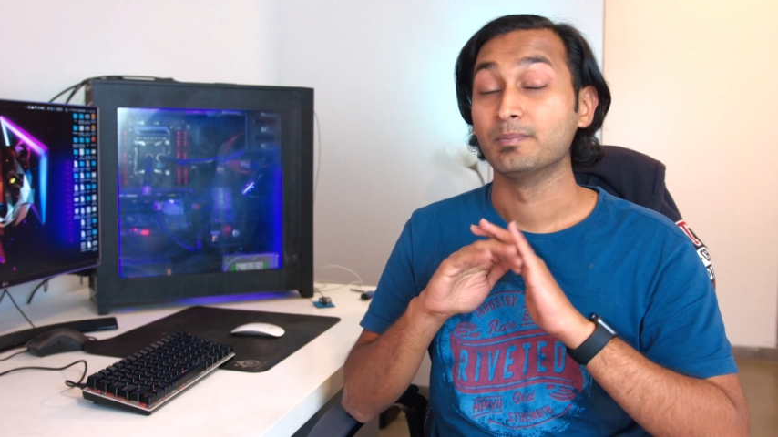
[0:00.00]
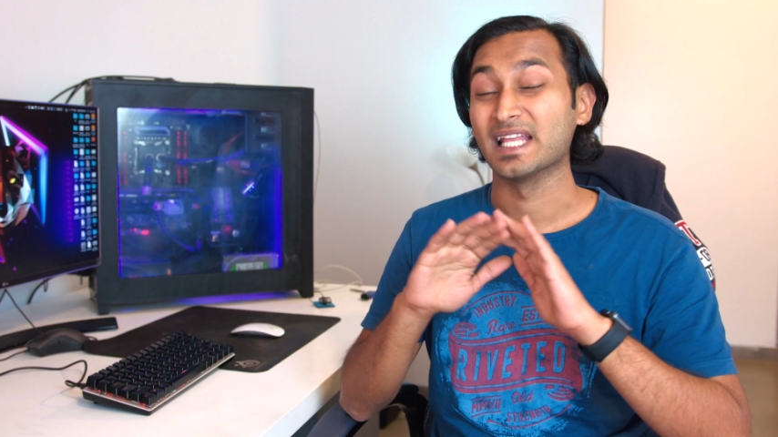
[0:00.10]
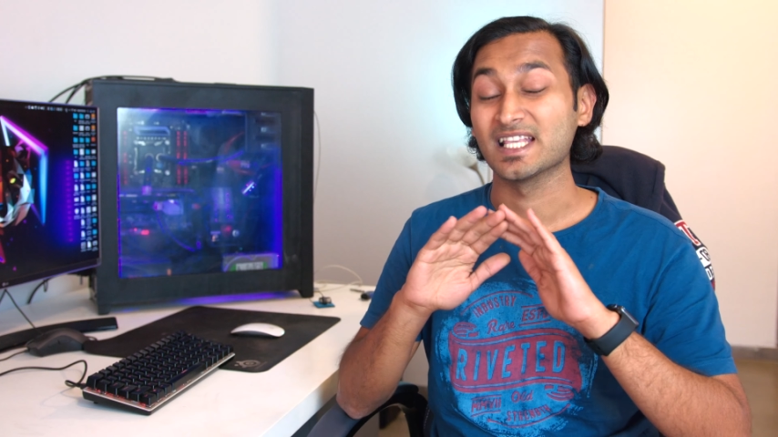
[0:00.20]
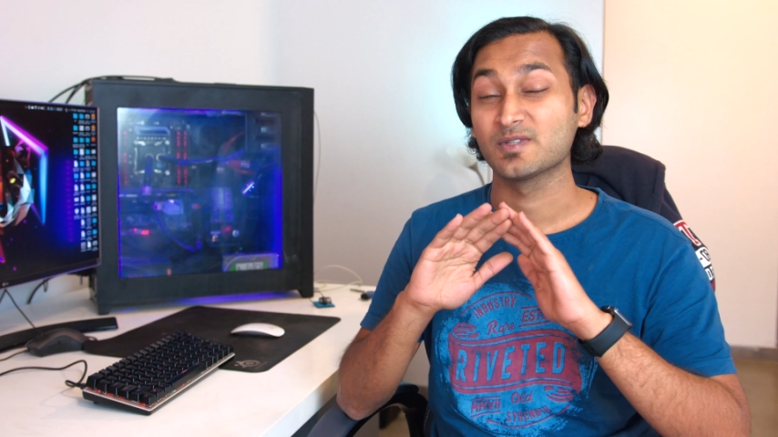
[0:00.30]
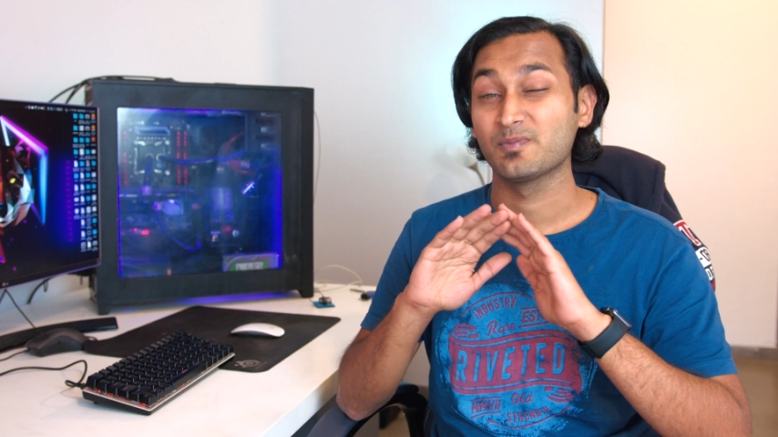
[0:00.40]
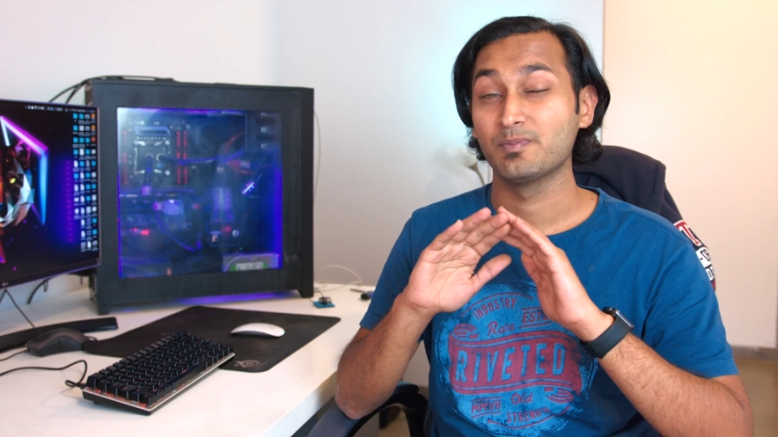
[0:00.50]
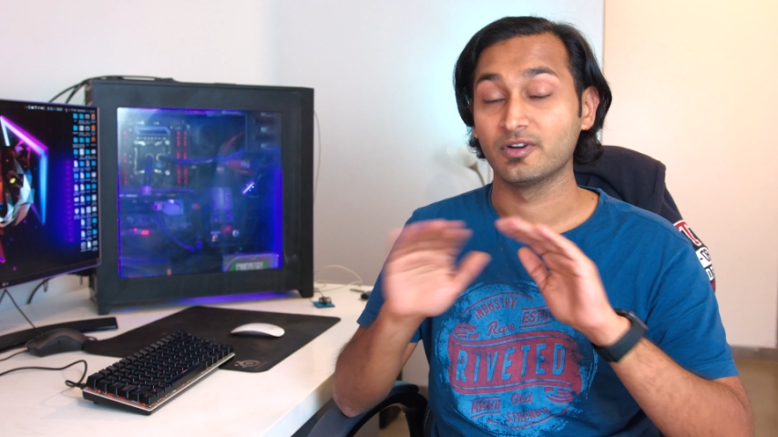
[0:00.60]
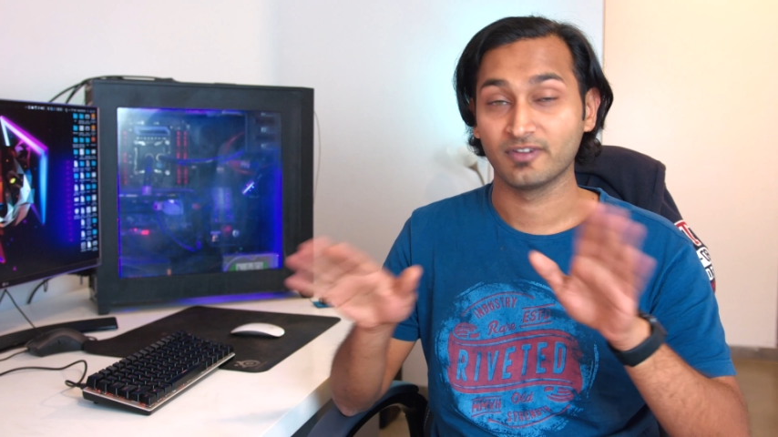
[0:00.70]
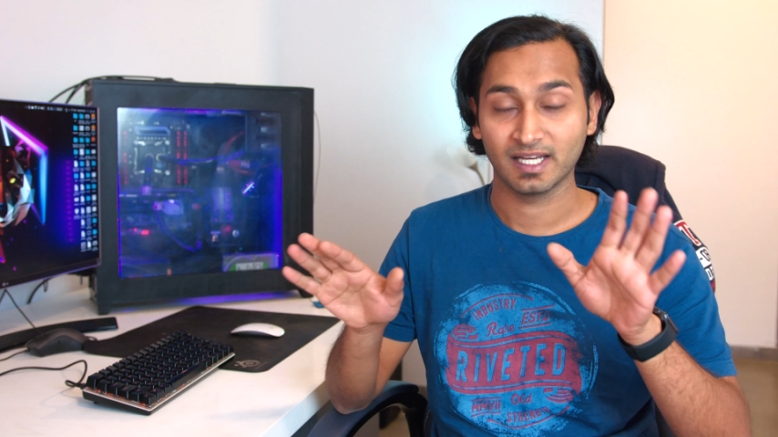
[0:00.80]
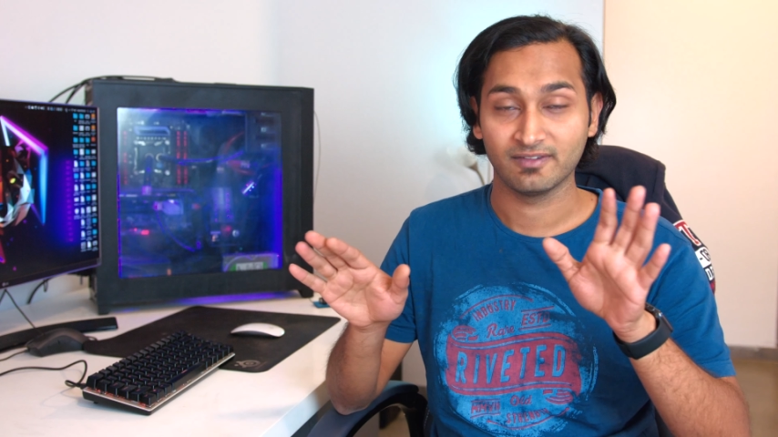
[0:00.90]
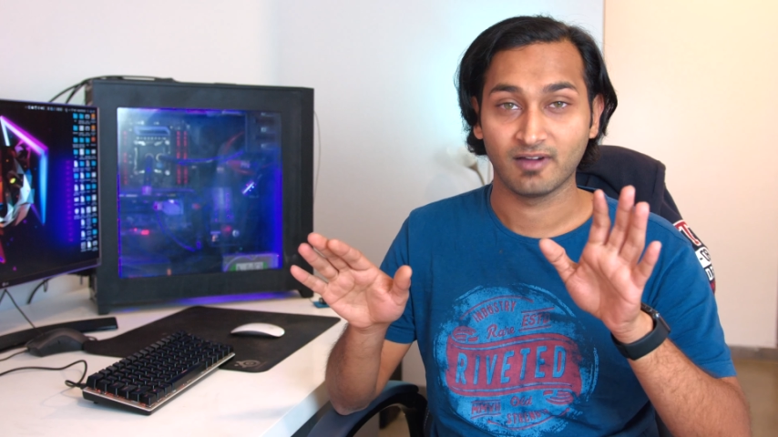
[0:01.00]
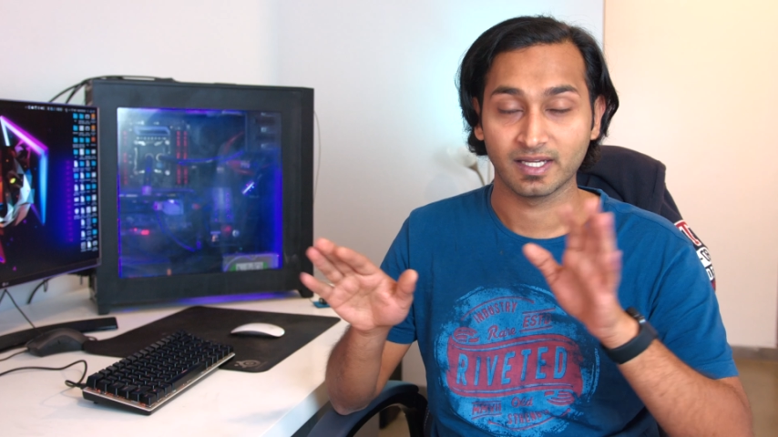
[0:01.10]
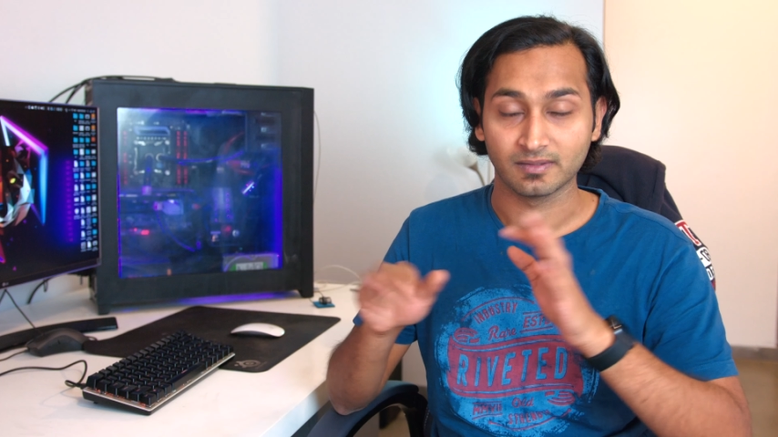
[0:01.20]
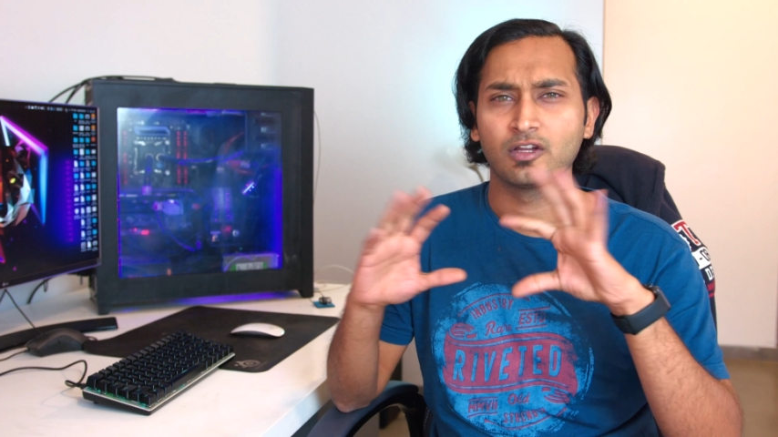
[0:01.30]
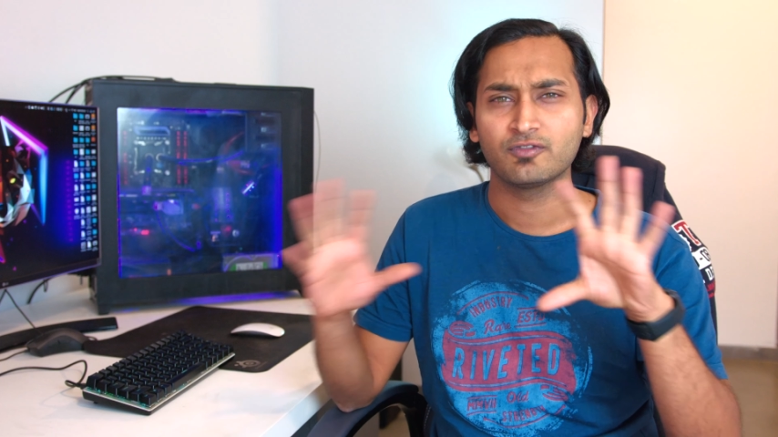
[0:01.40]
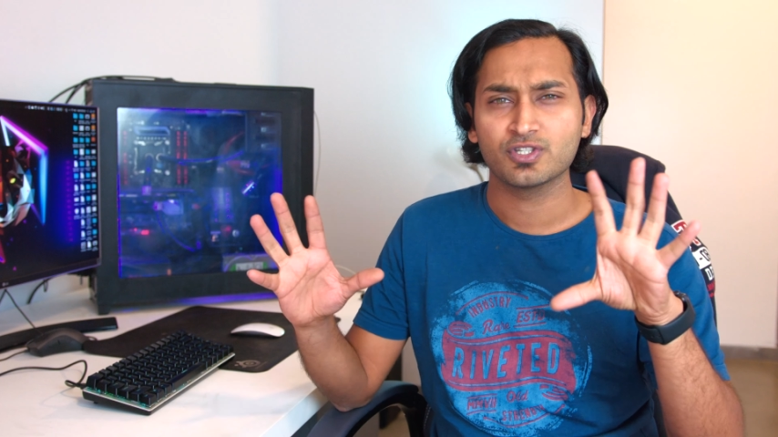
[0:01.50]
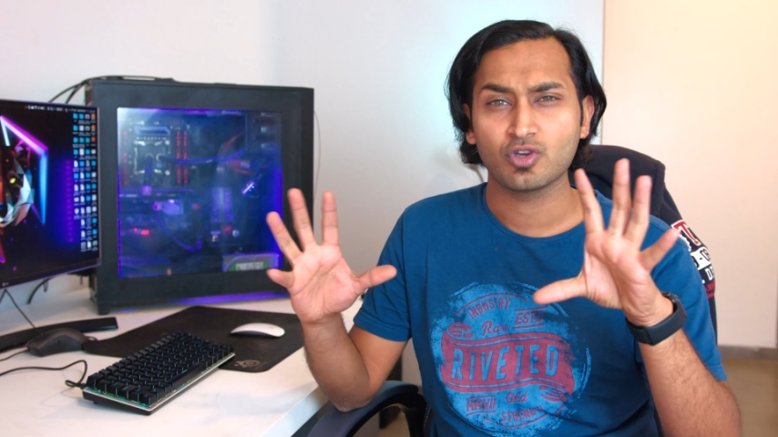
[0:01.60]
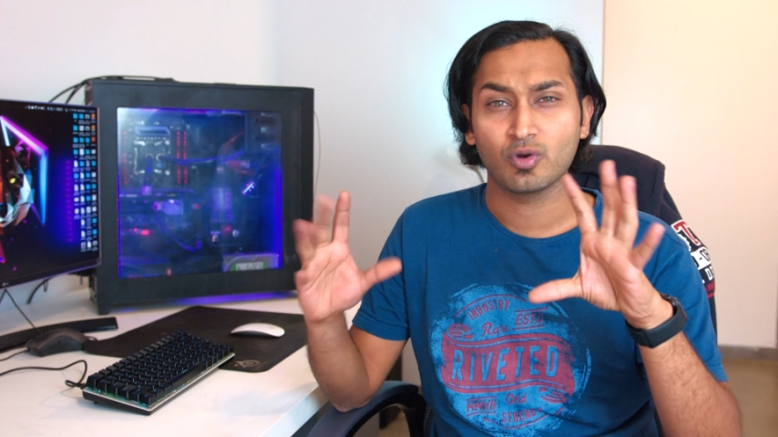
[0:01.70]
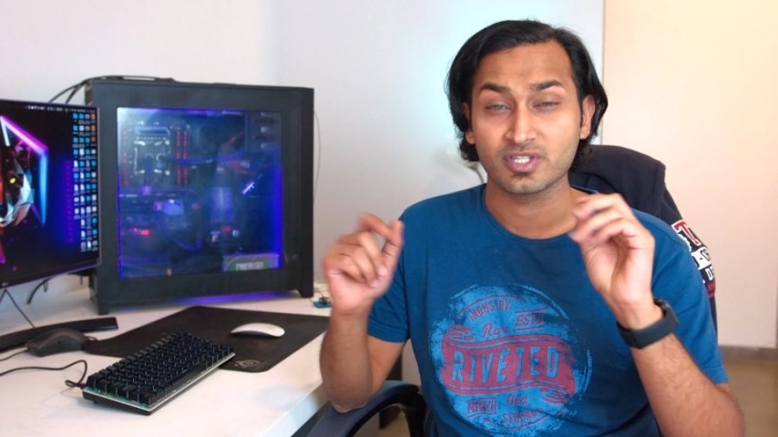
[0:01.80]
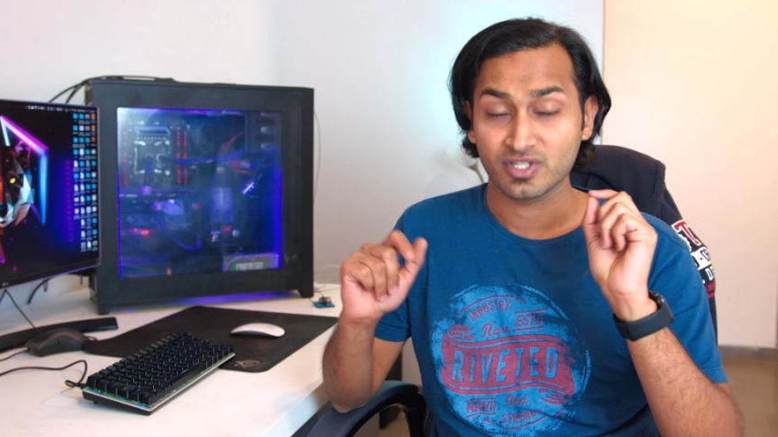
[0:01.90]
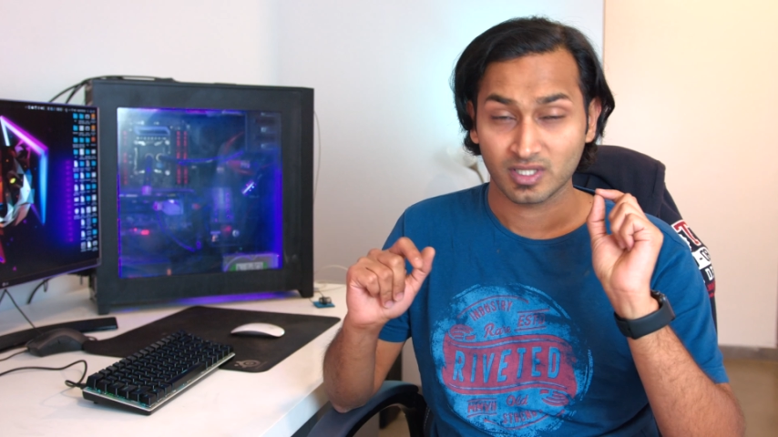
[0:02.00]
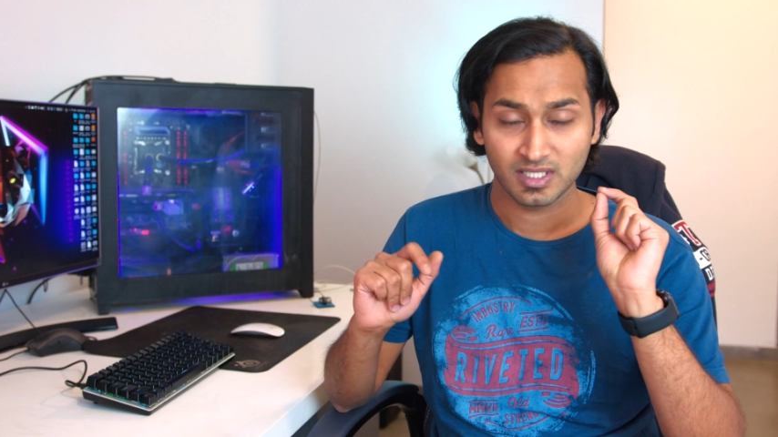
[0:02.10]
but that's perfectly fine. Now for storage,